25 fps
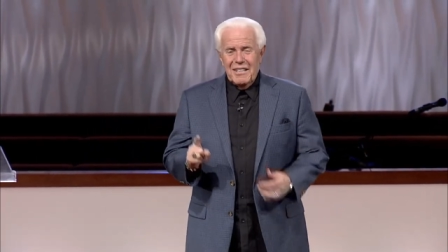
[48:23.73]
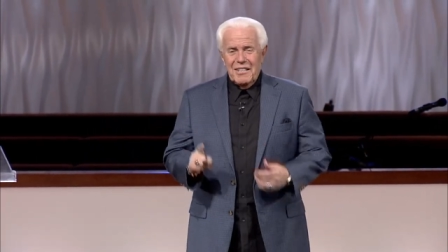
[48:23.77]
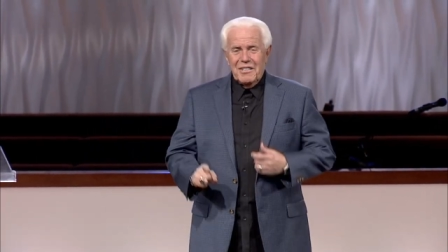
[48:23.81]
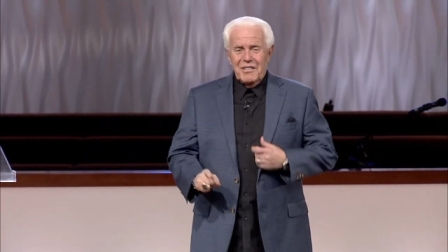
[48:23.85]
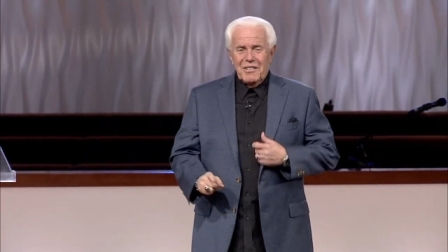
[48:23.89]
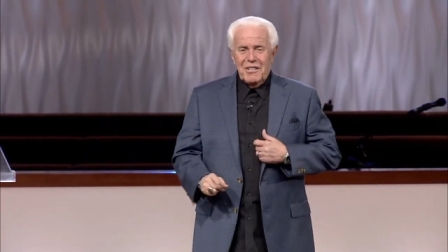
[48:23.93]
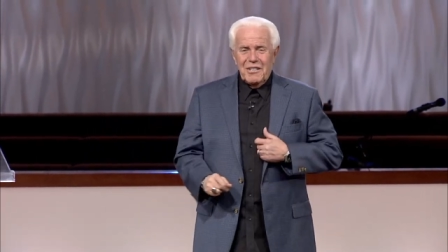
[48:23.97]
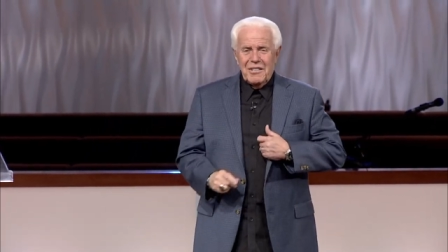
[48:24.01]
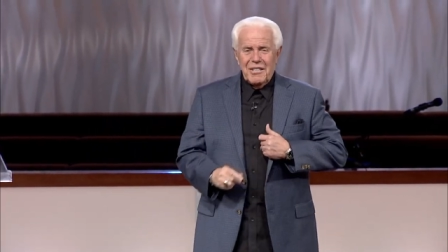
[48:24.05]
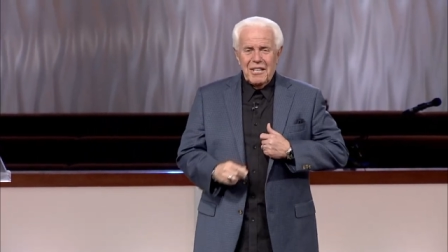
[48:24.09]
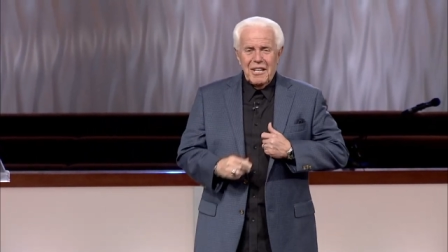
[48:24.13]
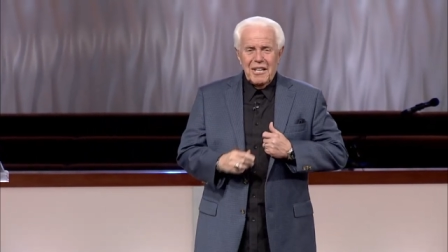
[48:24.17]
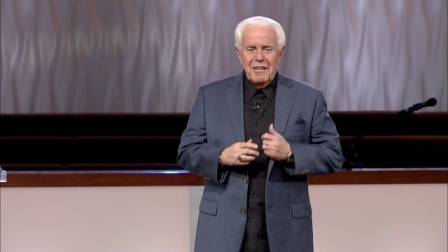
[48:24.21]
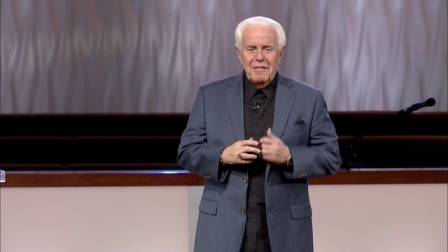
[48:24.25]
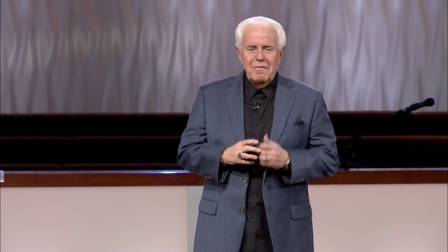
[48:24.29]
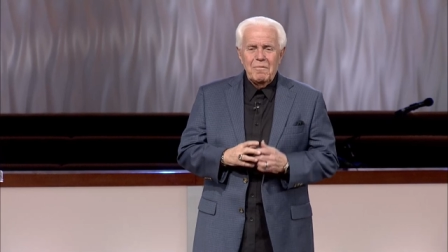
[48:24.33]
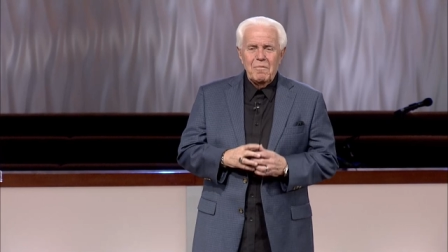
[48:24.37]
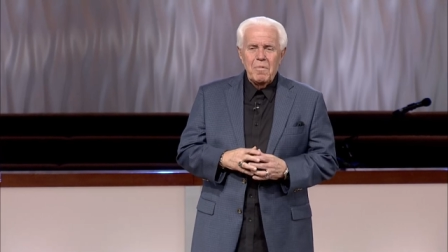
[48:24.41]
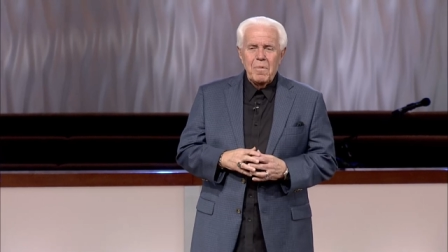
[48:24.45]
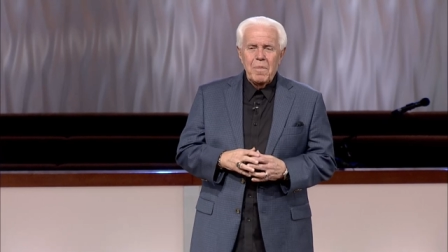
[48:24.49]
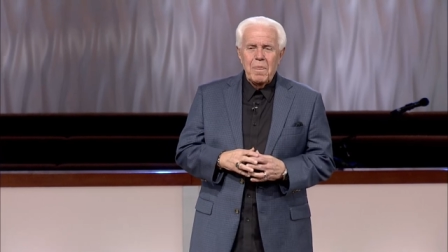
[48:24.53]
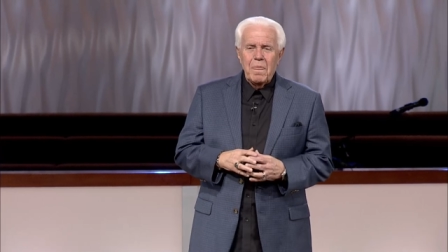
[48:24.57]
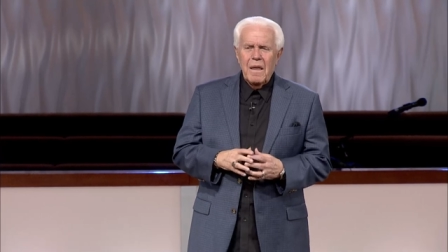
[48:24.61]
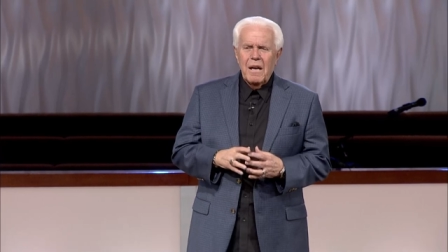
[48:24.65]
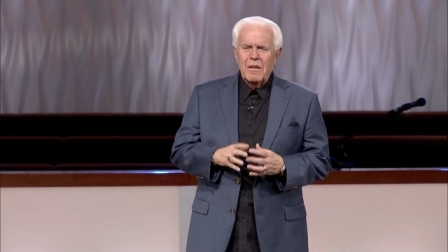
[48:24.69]
She said,
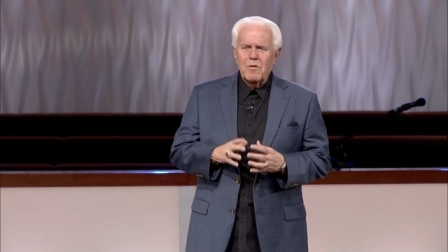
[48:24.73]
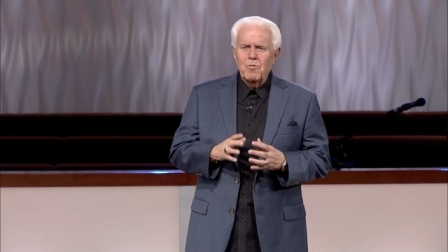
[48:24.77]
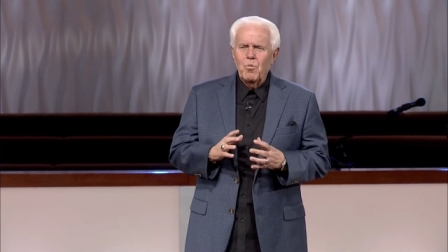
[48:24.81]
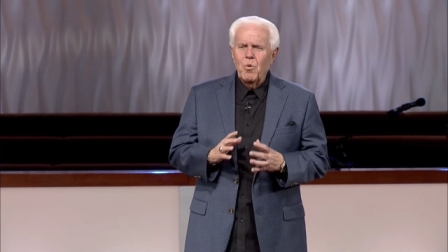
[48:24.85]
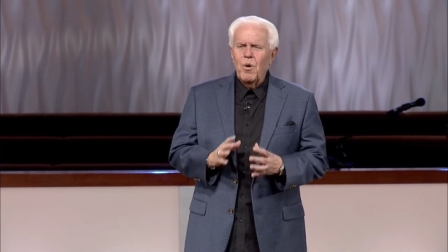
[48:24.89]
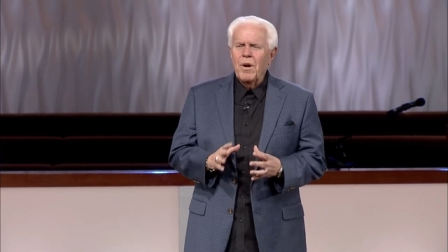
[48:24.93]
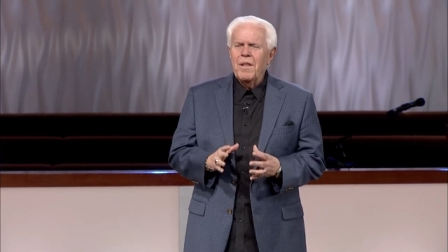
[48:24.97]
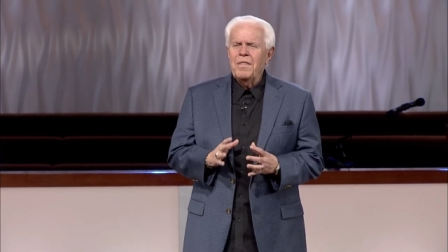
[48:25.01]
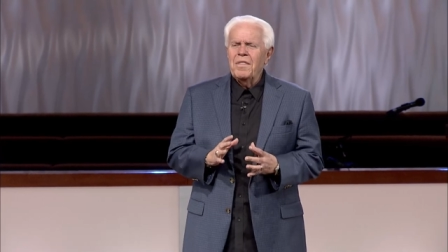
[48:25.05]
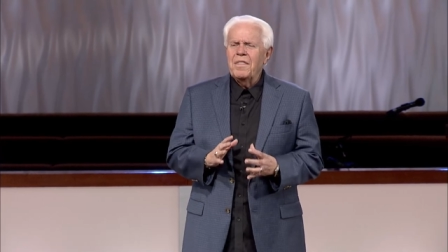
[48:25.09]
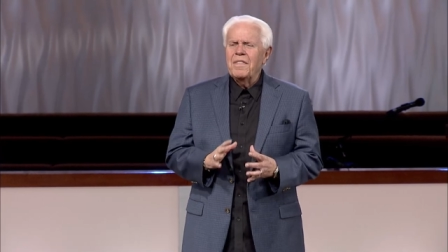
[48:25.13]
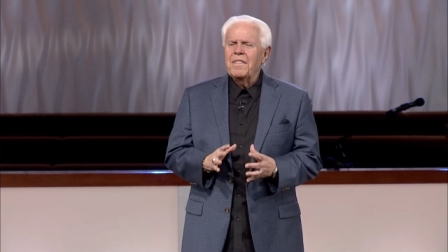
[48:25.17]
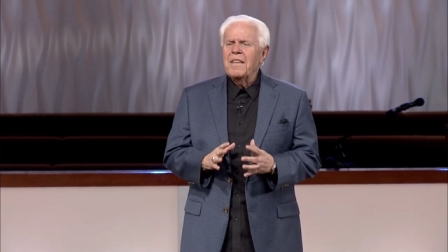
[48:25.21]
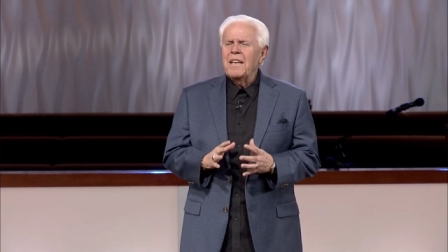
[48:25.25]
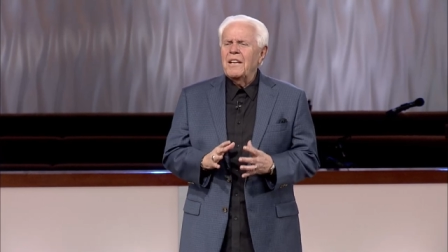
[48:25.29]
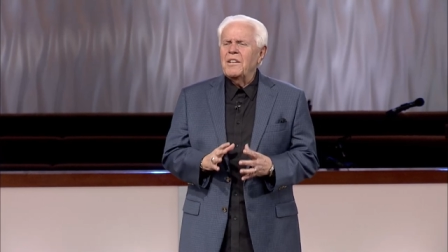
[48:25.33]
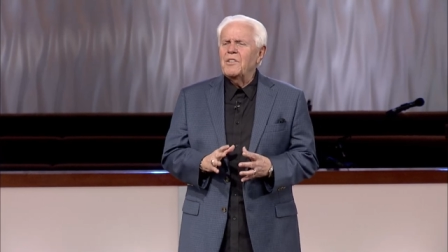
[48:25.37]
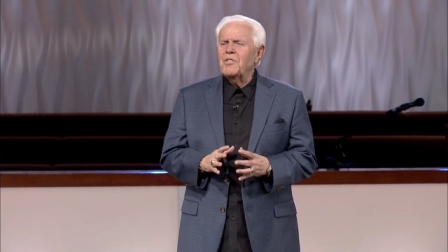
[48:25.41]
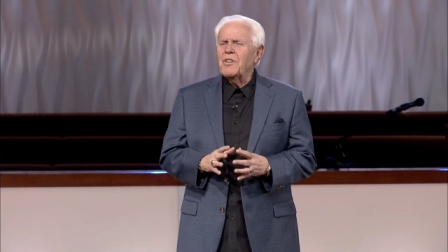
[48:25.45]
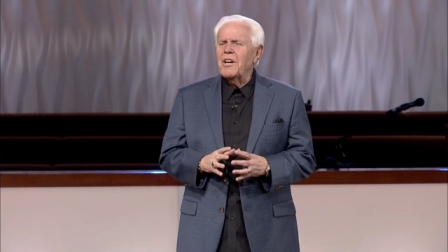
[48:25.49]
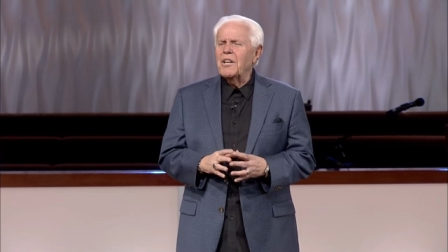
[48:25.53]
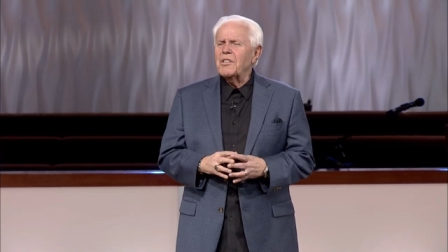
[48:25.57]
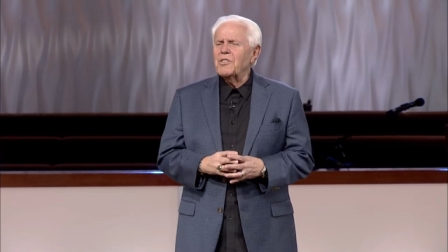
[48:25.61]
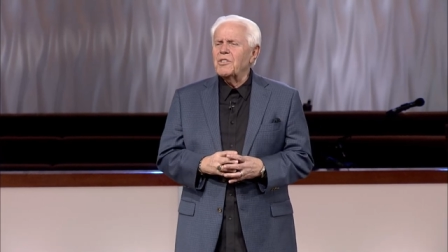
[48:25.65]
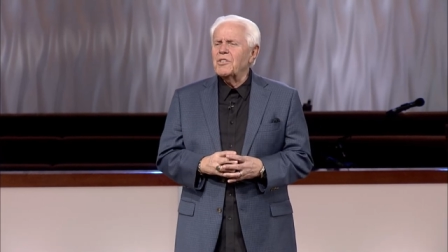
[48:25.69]
that's one thing
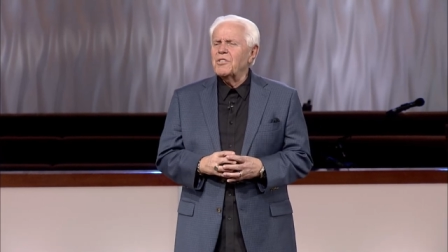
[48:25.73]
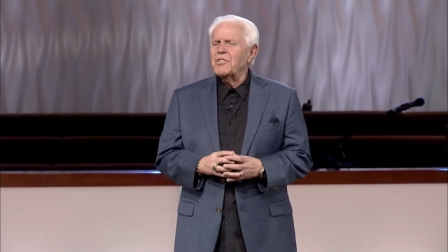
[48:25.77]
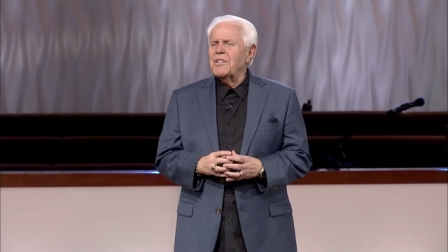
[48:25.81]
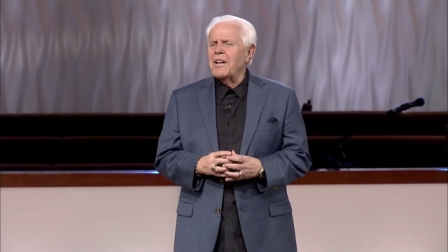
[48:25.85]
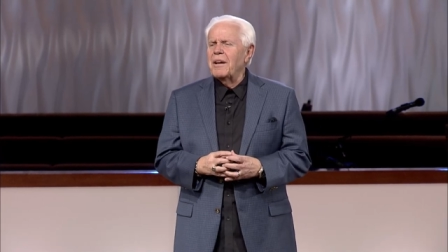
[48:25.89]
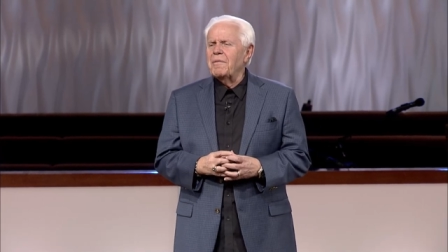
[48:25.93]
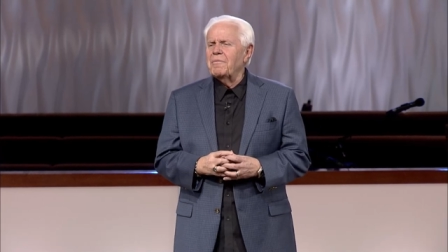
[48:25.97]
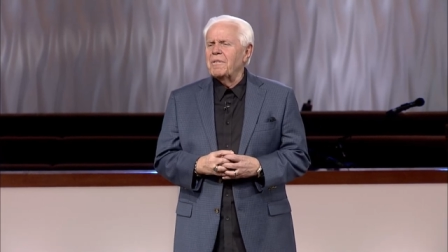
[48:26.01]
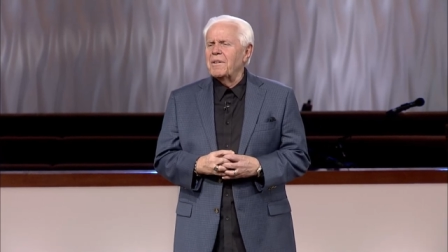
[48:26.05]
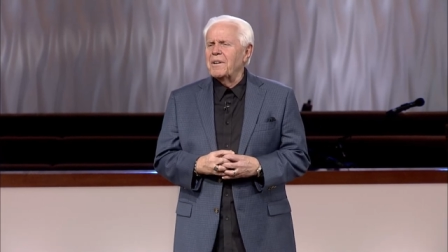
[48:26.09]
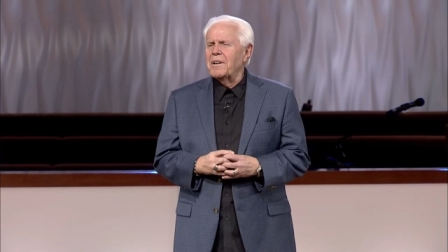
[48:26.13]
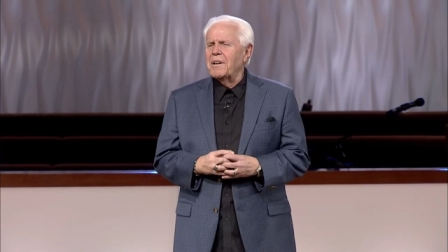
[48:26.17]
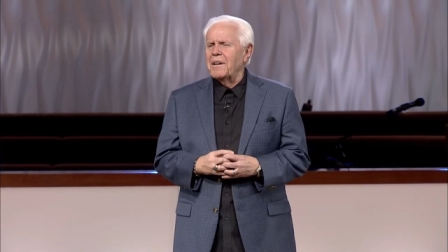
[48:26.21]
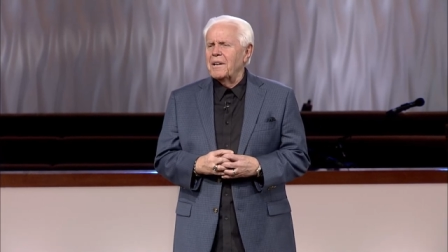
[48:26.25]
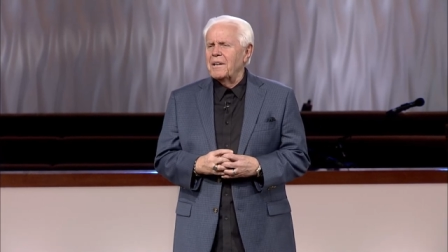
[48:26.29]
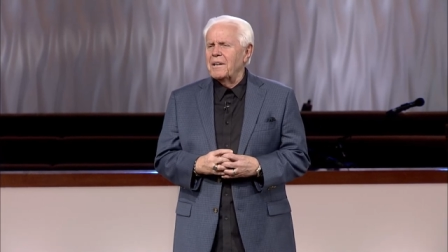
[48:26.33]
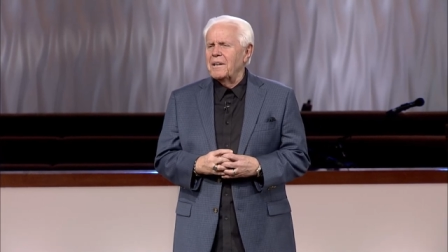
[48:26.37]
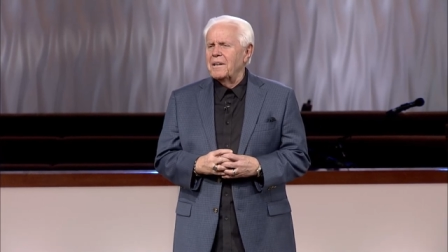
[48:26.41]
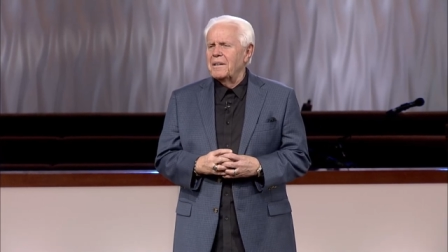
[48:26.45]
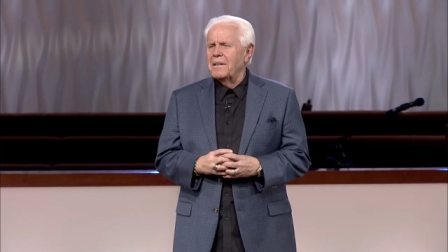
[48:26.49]
Jesse's never done.